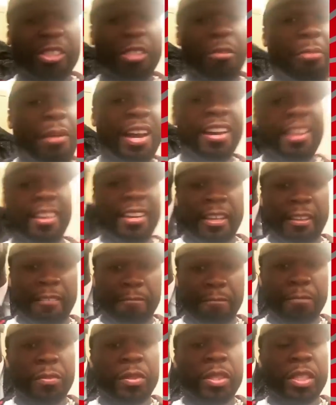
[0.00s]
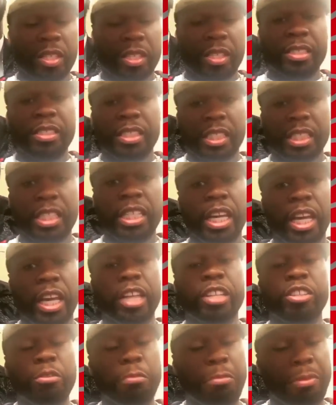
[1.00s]
Y'all already know who it is. Yeah,
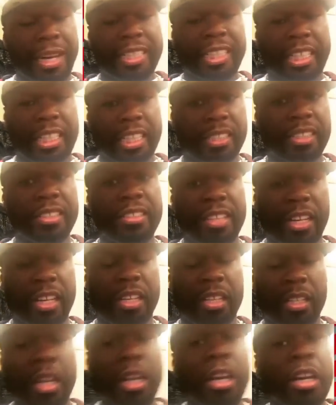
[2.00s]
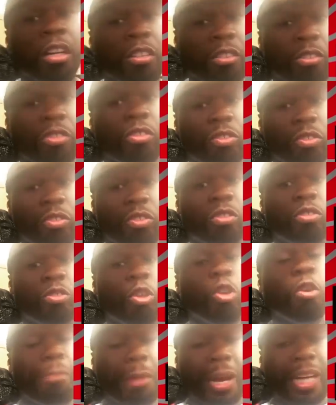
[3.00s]
you better get the one hitter, the real one
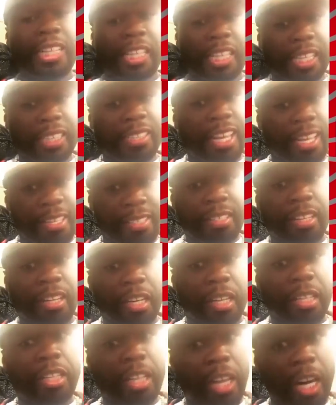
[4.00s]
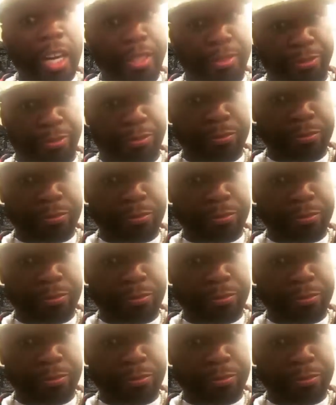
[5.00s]
hitter. You better get that nigga a gun.